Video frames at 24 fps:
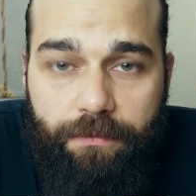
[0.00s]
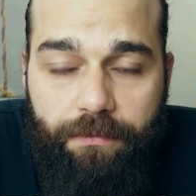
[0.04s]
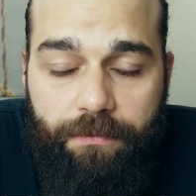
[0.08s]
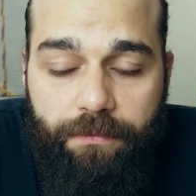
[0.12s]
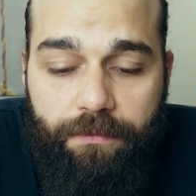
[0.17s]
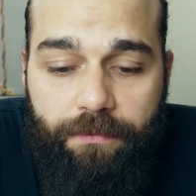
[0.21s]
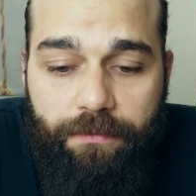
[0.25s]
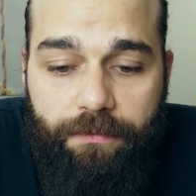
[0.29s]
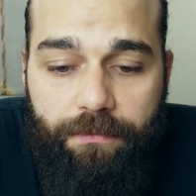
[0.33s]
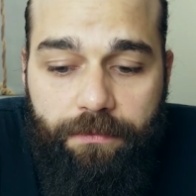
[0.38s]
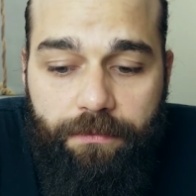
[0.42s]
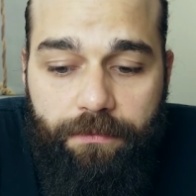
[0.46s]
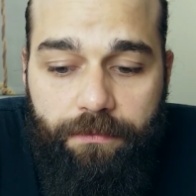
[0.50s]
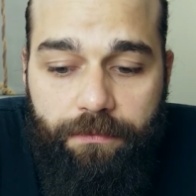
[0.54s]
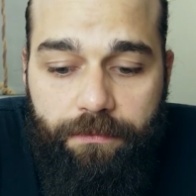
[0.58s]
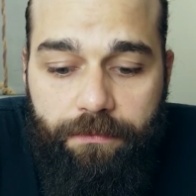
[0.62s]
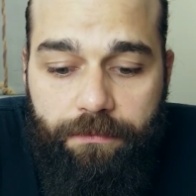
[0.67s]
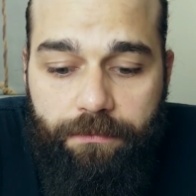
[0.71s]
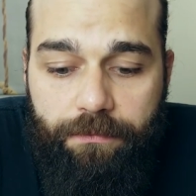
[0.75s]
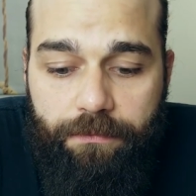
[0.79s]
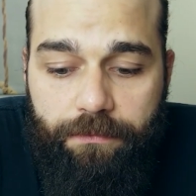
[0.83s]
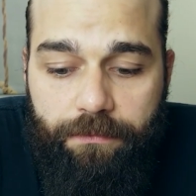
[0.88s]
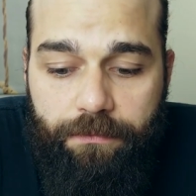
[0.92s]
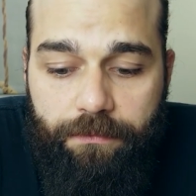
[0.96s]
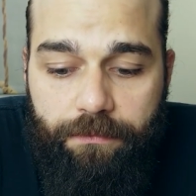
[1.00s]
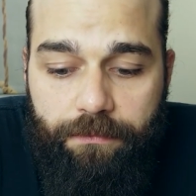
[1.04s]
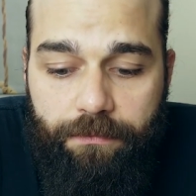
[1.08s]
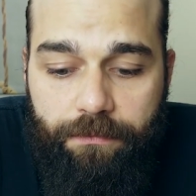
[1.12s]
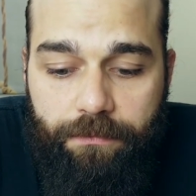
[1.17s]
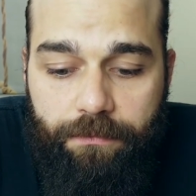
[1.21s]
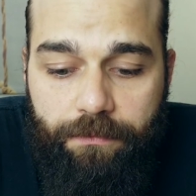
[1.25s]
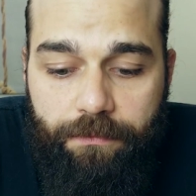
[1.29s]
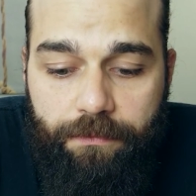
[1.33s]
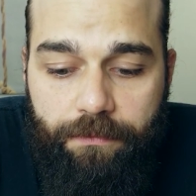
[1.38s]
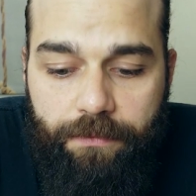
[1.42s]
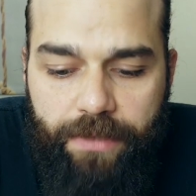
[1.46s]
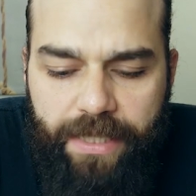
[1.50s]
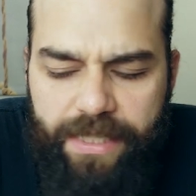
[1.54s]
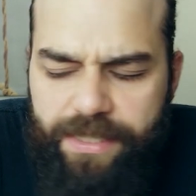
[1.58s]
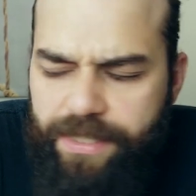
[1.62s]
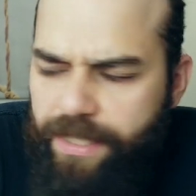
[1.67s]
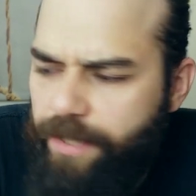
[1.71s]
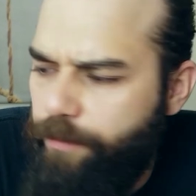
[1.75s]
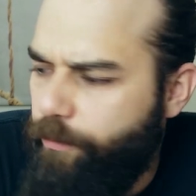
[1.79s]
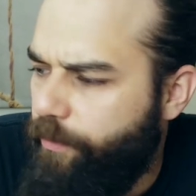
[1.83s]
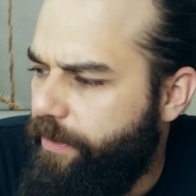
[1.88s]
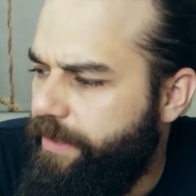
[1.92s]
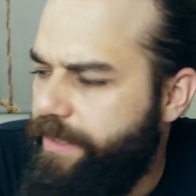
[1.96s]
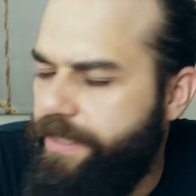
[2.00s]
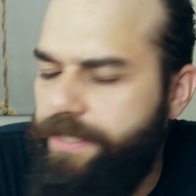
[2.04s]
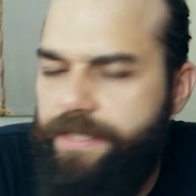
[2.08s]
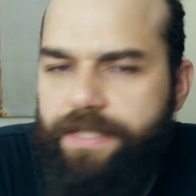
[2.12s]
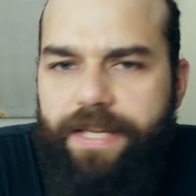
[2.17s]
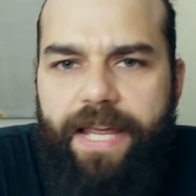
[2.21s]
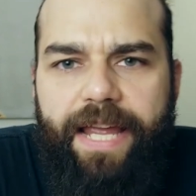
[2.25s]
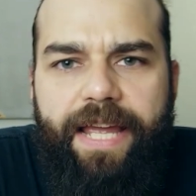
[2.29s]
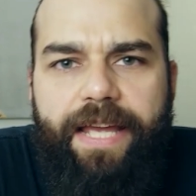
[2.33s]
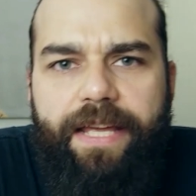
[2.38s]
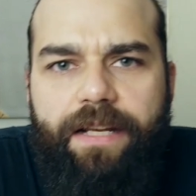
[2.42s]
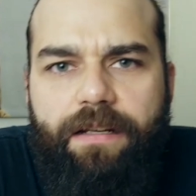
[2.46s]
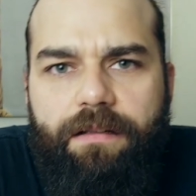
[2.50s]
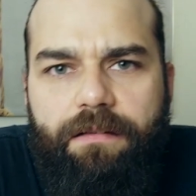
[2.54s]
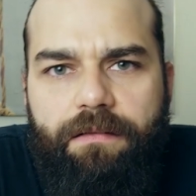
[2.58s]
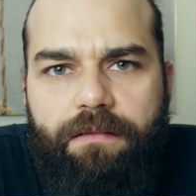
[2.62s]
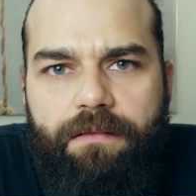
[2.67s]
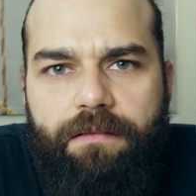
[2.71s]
I just got really sad.